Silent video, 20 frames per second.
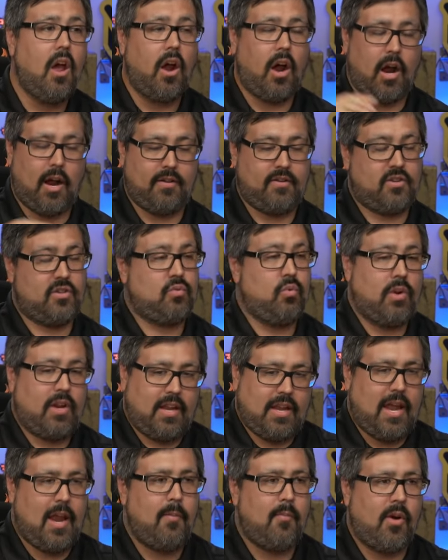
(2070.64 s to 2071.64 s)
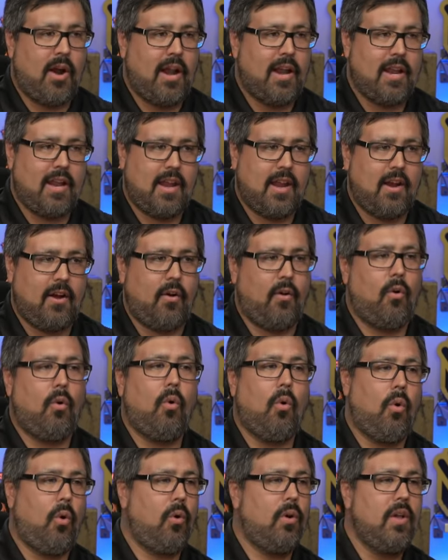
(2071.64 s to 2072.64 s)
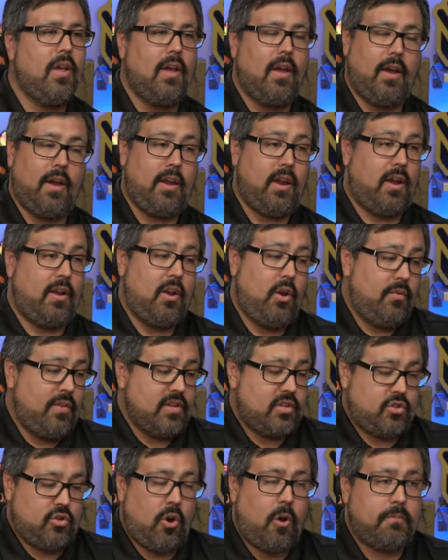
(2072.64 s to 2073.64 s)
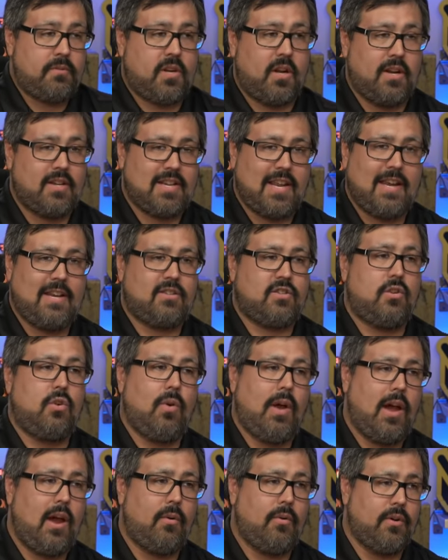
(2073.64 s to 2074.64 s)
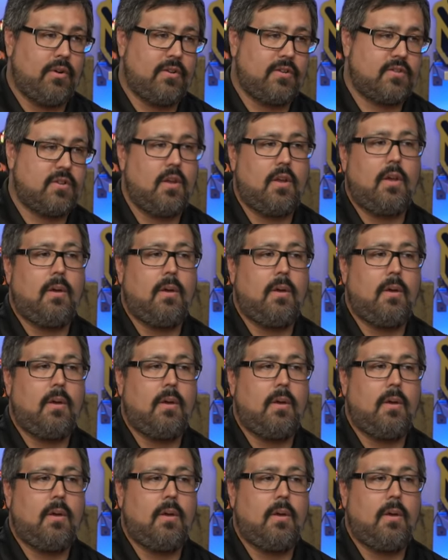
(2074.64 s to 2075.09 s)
I just want to game right here, or hey, I know this job's gonna take two hours